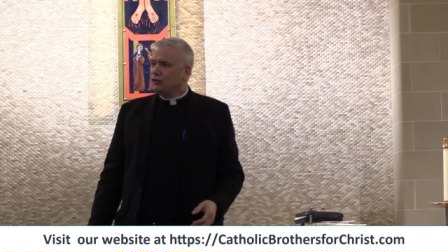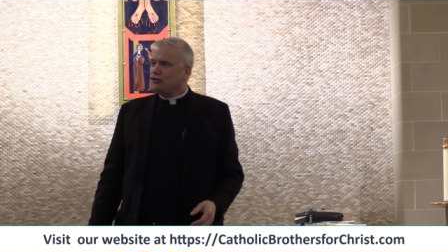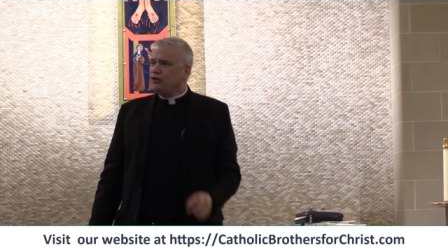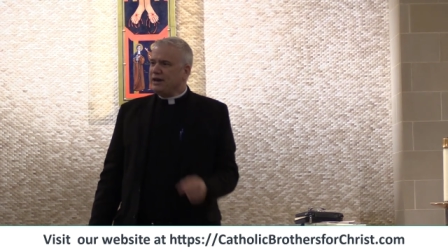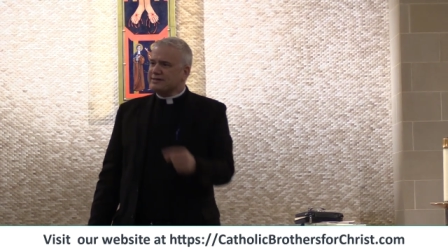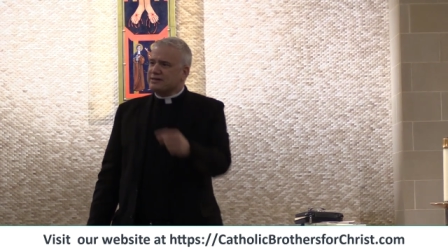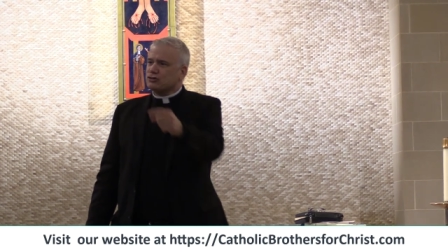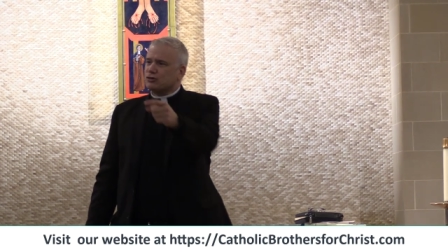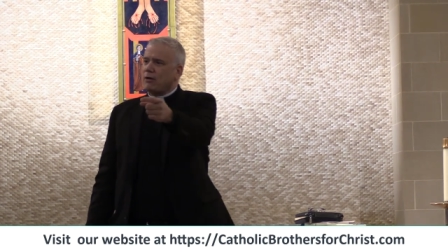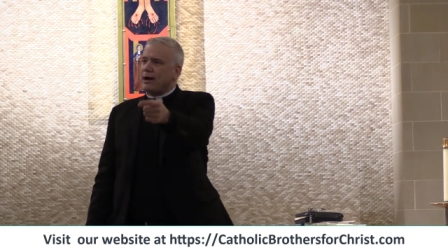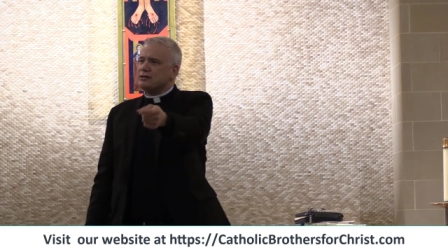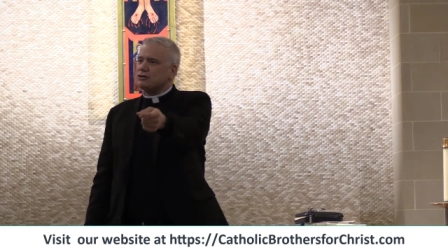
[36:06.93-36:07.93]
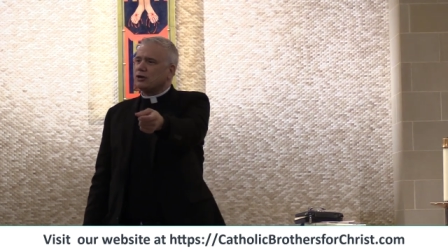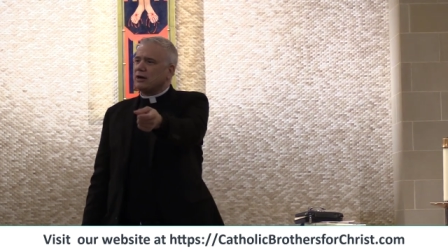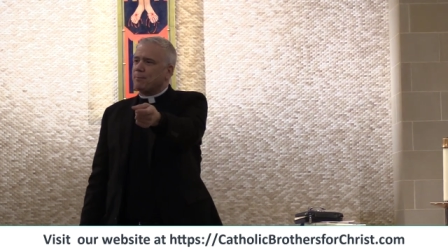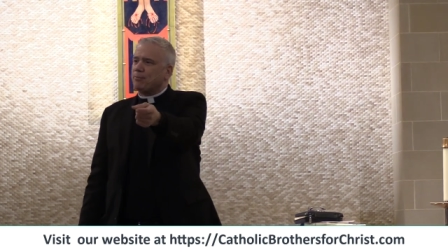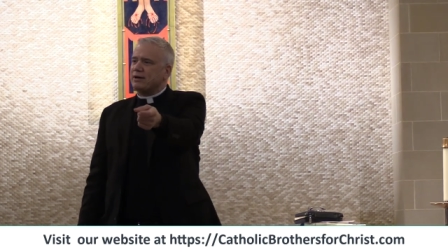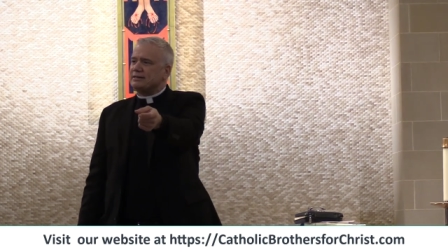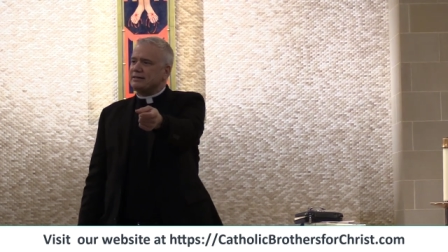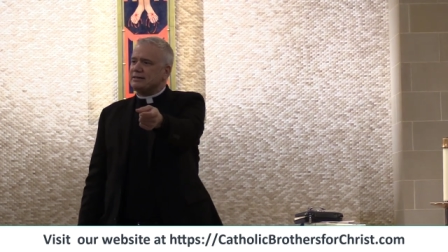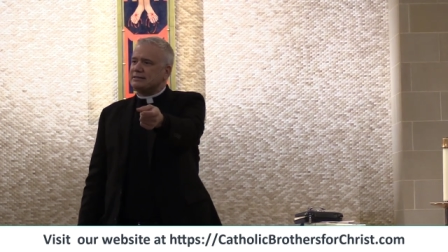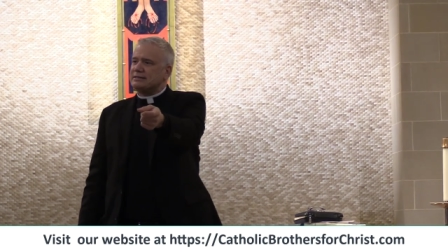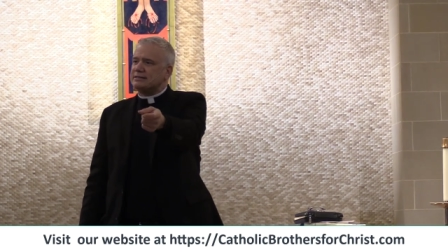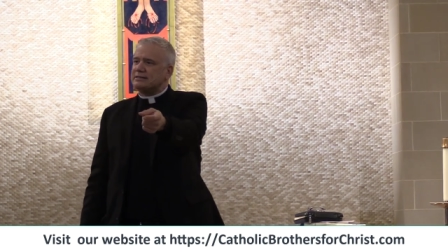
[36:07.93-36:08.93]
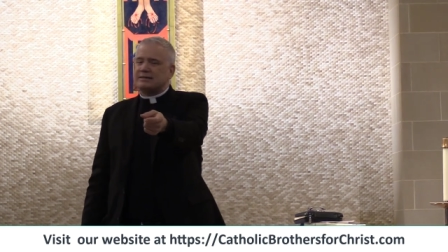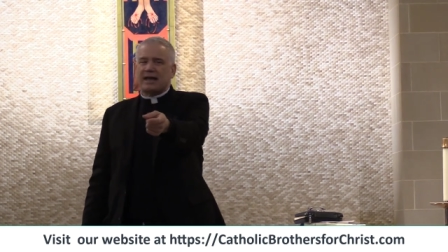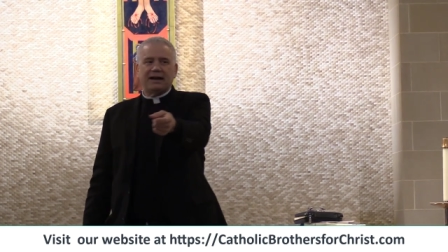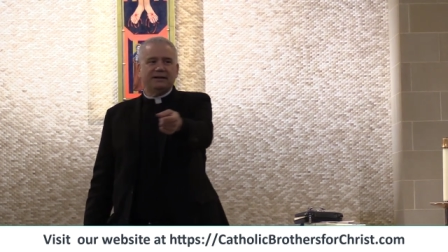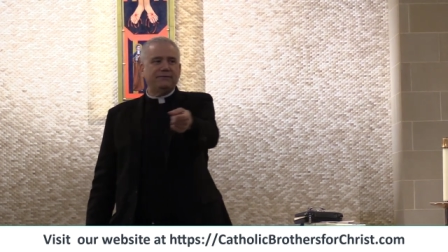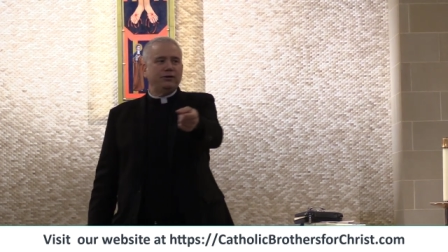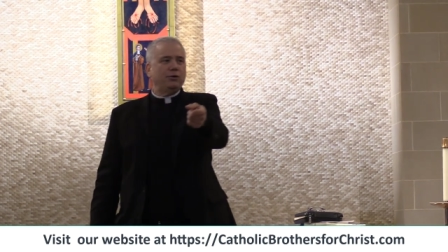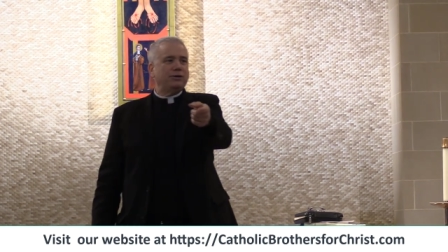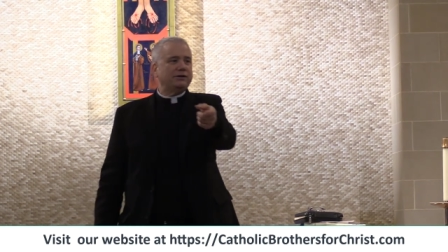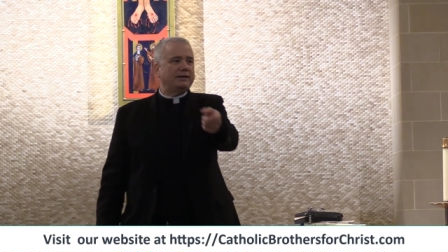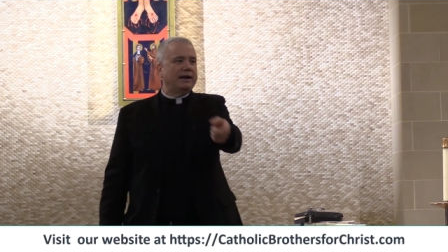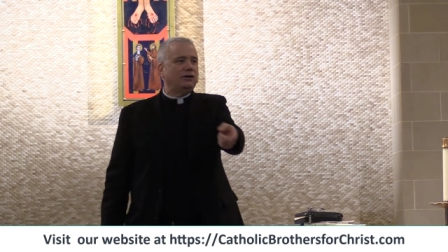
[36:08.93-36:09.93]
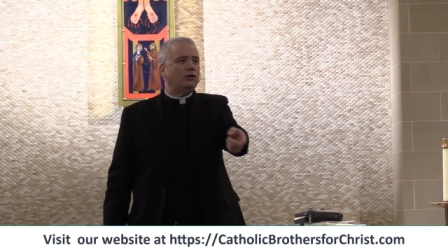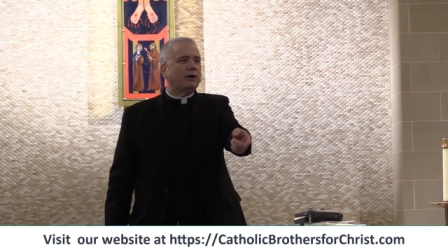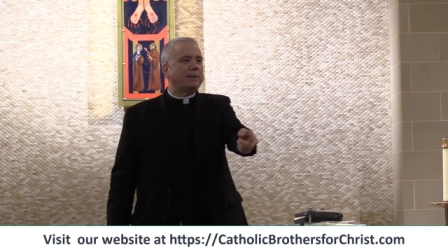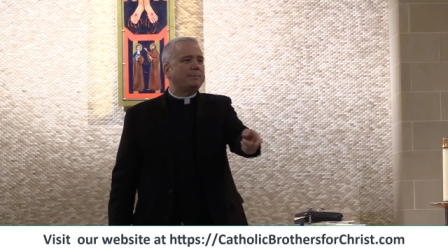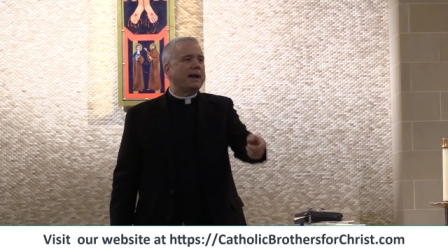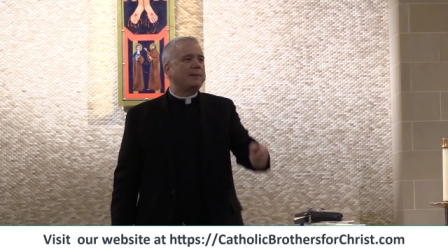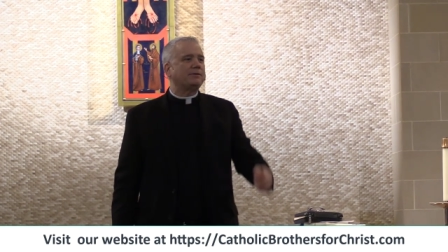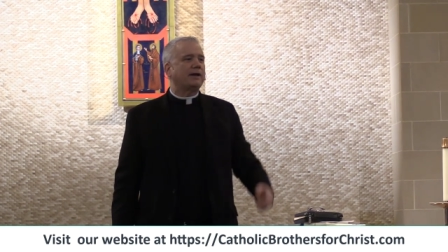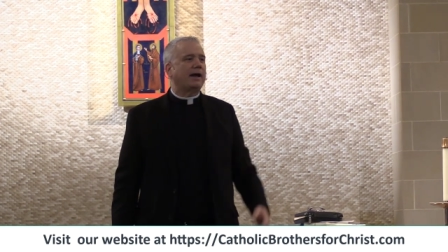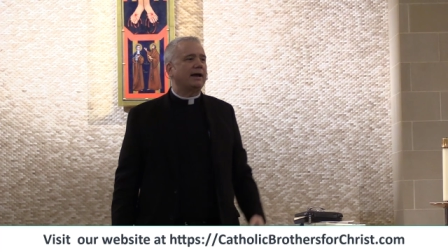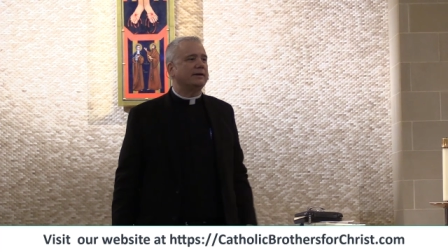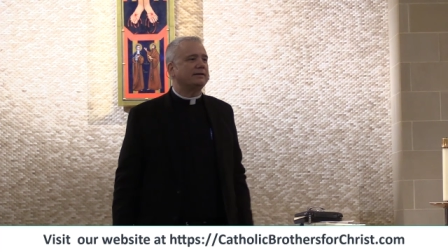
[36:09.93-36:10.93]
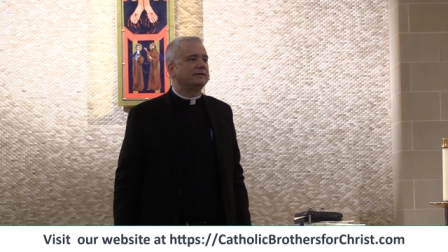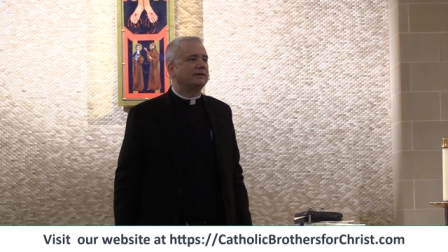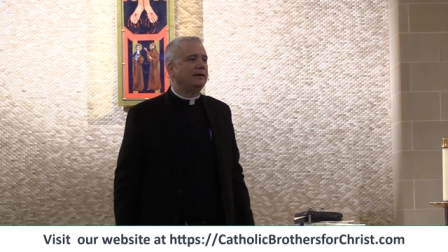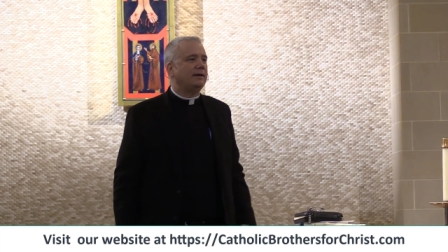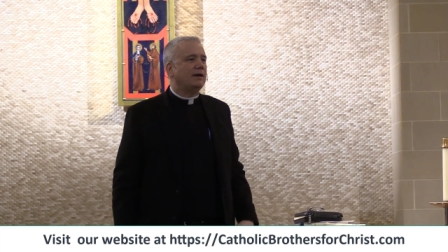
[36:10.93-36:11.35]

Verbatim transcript: Jesus Christ took up residence inside of you the day you got baptized.